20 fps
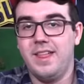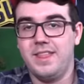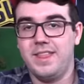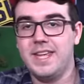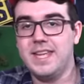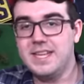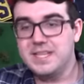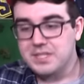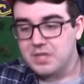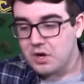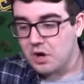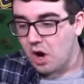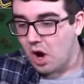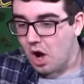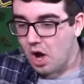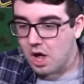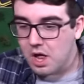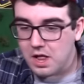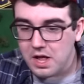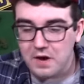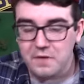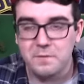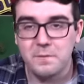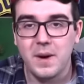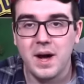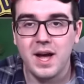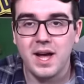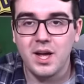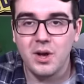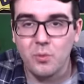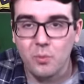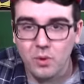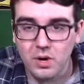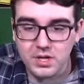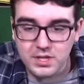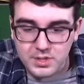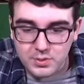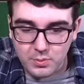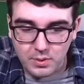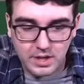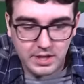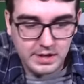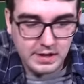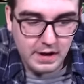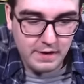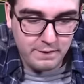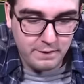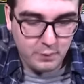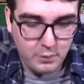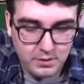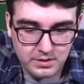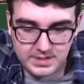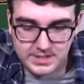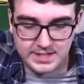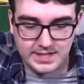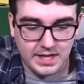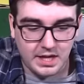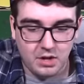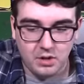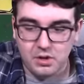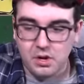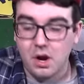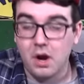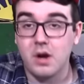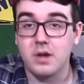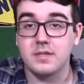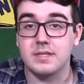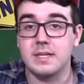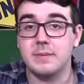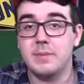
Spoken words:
These are all of my 124 scale cars.